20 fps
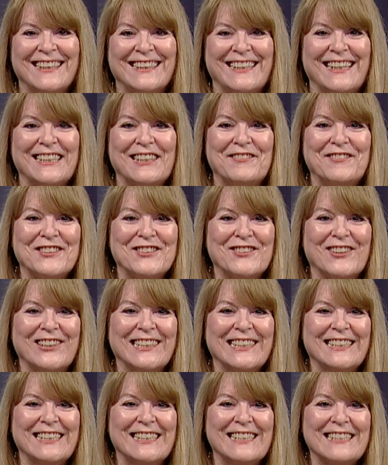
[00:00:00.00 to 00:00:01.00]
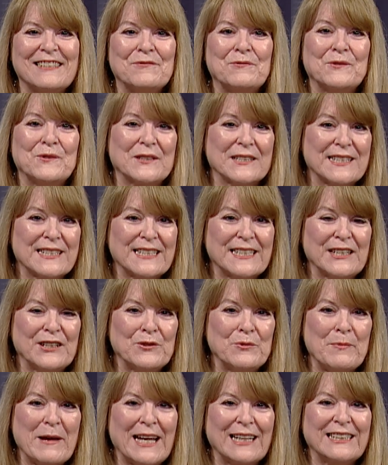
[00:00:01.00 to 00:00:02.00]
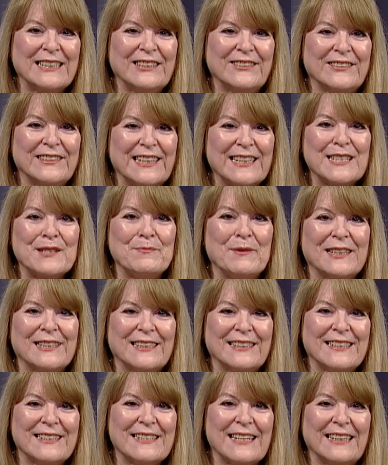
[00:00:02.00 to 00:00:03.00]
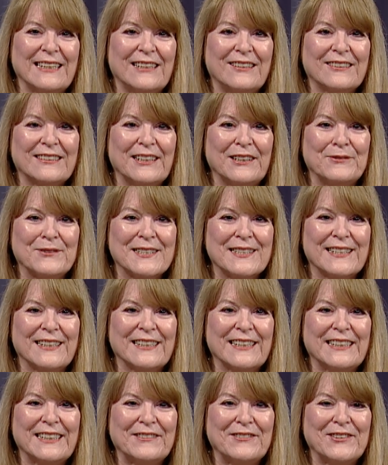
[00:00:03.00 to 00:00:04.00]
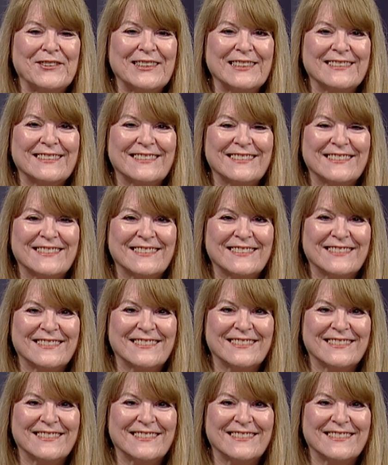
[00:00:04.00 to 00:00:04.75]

Thank you for joining us. We'll see you back here next month on Inside Healthcare. We'll see you then, everyone.